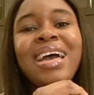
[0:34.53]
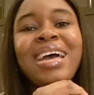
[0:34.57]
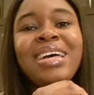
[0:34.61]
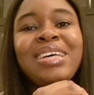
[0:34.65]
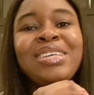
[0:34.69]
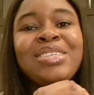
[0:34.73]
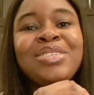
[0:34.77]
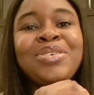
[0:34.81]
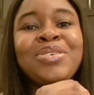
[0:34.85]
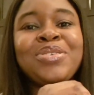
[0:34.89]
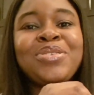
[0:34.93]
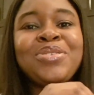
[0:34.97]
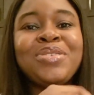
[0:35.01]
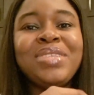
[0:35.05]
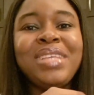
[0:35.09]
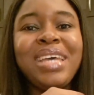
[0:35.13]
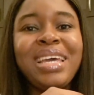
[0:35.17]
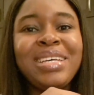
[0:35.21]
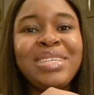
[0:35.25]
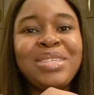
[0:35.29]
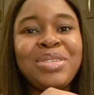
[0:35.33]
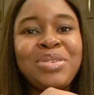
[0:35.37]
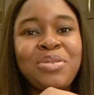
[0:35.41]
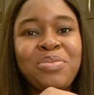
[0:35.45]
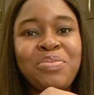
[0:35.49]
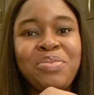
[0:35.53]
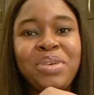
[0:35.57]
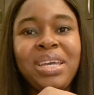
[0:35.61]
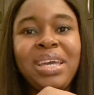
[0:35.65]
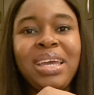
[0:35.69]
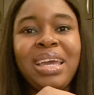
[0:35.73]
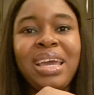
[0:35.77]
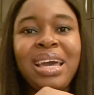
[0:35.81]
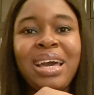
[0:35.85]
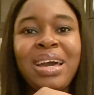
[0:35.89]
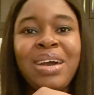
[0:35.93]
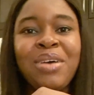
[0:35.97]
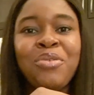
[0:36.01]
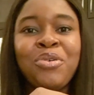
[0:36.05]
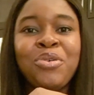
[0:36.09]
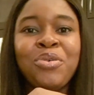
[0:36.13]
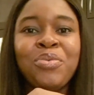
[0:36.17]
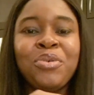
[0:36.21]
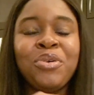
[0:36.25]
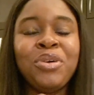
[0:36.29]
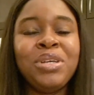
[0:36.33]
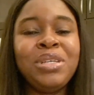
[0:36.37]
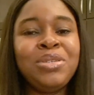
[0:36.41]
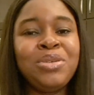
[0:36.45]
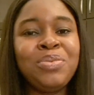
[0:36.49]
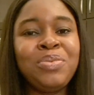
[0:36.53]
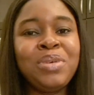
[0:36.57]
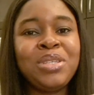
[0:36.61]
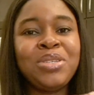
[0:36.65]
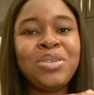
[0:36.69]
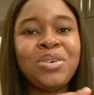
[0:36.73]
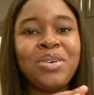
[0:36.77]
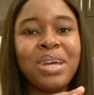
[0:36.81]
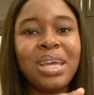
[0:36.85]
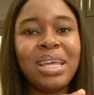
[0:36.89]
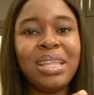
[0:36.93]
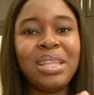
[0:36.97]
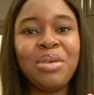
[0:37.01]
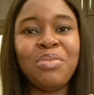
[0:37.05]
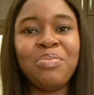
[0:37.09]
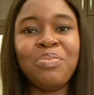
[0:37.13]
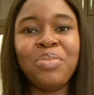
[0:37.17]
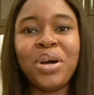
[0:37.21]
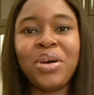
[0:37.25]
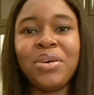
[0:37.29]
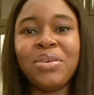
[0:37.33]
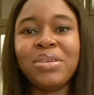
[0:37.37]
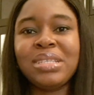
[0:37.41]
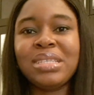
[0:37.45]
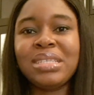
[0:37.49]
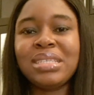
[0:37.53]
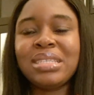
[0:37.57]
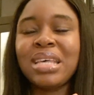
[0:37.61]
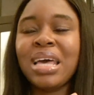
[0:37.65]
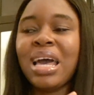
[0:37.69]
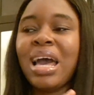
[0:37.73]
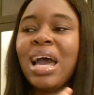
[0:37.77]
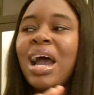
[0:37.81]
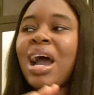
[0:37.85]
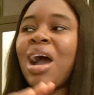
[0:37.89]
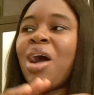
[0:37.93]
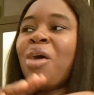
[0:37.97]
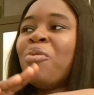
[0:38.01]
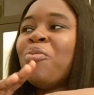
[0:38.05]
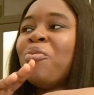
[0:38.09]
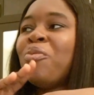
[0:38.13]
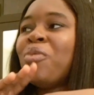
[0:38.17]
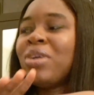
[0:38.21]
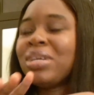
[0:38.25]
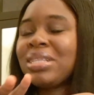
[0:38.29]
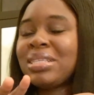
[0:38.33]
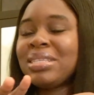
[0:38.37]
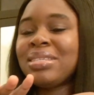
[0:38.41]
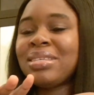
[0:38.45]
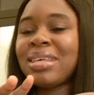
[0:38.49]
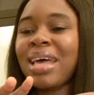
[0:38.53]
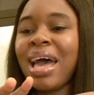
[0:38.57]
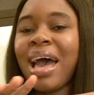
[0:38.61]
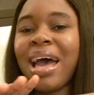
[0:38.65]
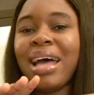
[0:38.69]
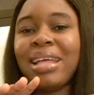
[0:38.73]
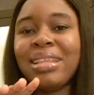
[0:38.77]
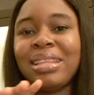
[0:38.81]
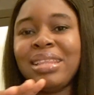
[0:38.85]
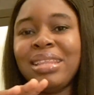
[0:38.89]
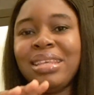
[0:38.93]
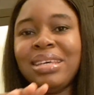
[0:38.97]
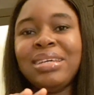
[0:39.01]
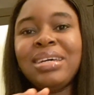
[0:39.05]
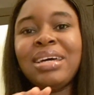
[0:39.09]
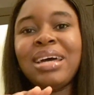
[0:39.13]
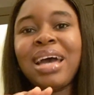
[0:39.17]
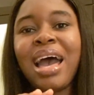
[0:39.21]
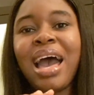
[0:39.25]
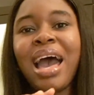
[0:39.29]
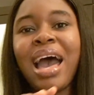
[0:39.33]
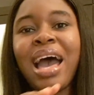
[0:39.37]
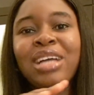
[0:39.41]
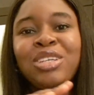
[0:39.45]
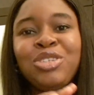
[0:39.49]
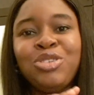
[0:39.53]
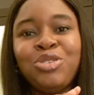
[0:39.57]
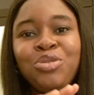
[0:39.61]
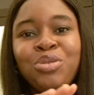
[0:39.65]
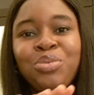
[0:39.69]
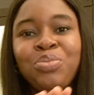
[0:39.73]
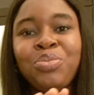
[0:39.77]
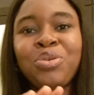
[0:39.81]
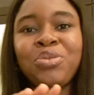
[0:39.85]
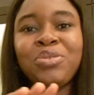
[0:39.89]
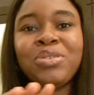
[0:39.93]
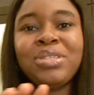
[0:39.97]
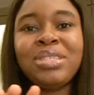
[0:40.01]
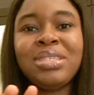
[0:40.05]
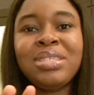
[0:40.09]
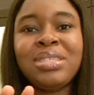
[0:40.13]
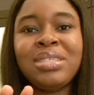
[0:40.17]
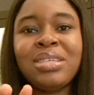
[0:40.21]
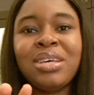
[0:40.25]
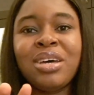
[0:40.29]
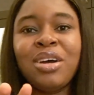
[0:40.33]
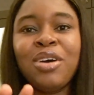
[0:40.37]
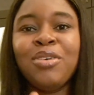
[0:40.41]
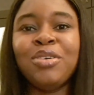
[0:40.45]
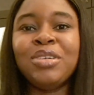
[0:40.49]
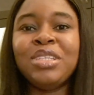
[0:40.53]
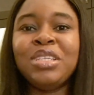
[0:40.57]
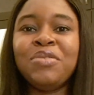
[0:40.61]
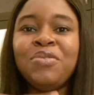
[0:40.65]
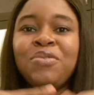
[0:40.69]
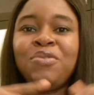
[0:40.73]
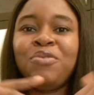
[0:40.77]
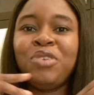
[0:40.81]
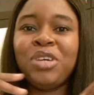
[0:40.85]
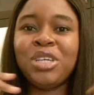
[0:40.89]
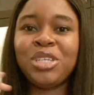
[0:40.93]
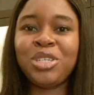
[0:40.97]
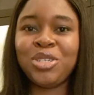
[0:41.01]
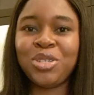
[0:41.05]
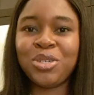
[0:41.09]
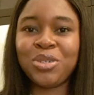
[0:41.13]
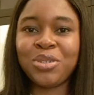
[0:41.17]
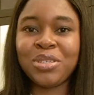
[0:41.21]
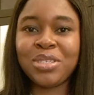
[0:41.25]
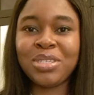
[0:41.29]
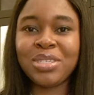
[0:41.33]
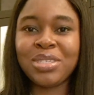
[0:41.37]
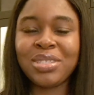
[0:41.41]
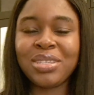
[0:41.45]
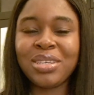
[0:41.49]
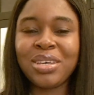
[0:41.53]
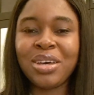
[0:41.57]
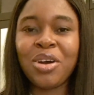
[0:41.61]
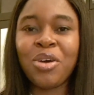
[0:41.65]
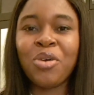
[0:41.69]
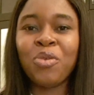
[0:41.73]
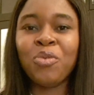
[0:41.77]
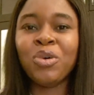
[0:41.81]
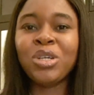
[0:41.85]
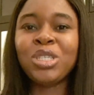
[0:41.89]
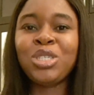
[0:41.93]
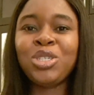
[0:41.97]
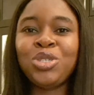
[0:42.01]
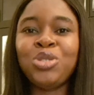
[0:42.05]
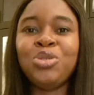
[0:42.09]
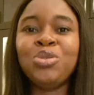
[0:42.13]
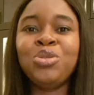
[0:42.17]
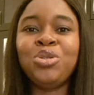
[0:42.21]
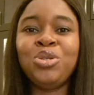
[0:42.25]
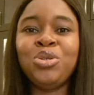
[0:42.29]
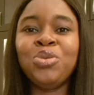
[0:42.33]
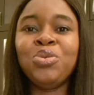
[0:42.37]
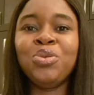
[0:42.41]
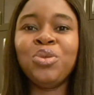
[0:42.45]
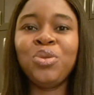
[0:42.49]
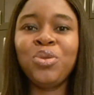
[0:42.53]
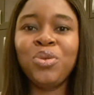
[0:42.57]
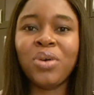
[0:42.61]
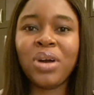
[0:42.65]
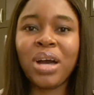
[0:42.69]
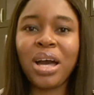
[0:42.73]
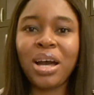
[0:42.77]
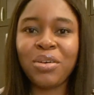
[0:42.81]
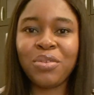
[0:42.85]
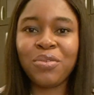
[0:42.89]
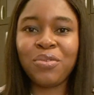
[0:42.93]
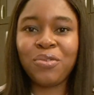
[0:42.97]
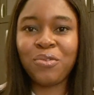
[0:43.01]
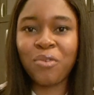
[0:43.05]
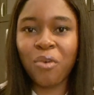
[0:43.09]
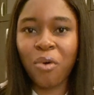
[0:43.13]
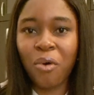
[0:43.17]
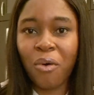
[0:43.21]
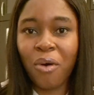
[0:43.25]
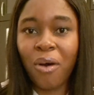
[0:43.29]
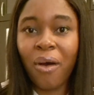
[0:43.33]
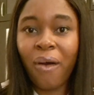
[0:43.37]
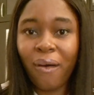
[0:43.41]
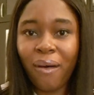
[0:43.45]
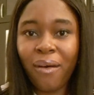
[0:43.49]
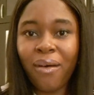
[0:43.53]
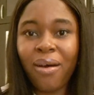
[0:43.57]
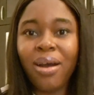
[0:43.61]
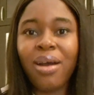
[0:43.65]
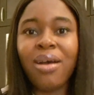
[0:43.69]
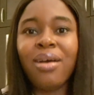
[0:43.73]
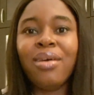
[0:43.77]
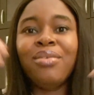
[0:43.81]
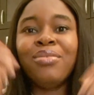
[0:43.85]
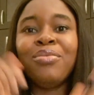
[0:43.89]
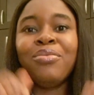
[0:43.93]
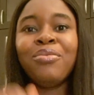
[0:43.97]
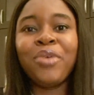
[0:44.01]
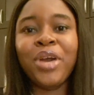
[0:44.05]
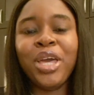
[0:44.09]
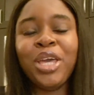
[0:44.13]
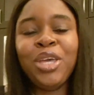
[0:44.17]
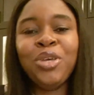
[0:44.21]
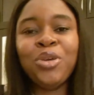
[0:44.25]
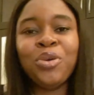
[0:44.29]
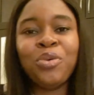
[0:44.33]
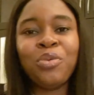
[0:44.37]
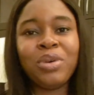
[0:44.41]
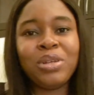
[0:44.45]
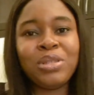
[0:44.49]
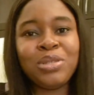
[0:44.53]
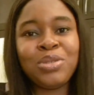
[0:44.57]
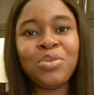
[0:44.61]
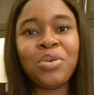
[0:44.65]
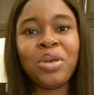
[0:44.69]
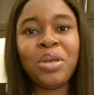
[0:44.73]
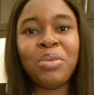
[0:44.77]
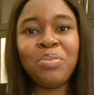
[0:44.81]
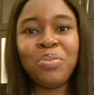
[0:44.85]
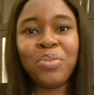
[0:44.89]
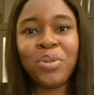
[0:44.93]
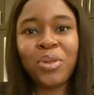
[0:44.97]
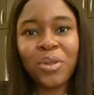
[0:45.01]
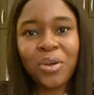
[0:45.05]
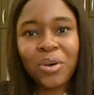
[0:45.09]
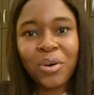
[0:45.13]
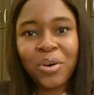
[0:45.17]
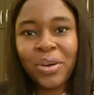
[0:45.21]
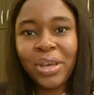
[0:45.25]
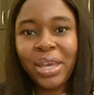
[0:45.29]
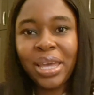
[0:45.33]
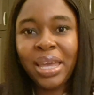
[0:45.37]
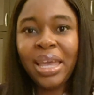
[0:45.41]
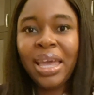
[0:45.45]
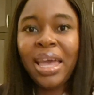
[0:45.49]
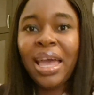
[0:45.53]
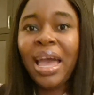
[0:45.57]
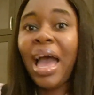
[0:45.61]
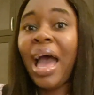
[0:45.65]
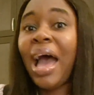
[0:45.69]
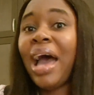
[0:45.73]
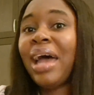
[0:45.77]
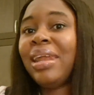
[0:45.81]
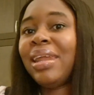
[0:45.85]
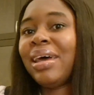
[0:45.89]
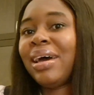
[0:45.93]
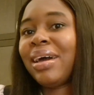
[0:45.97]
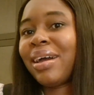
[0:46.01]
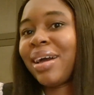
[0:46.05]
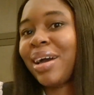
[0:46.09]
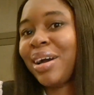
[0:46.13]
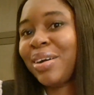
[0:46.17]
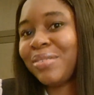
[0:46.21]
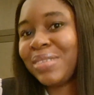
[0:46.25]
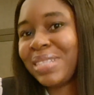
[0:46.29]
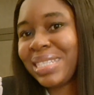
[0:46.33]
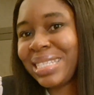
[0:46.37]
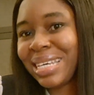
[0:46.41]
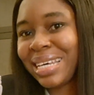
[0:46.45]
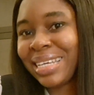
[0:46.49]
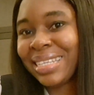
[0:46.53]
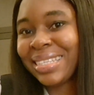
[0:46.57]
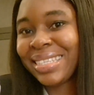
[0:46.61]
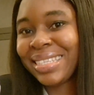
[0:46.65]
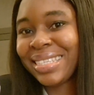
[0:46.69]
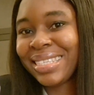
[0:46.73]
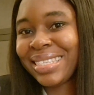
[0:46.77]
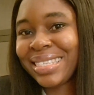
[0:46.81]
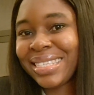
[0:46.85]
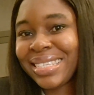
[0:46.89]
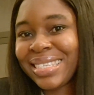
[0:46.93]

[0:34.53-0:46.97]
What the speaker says: So today's topic, we're going to be talking about what are the attributes or the features, what should you look out for when you want to employ an accountant.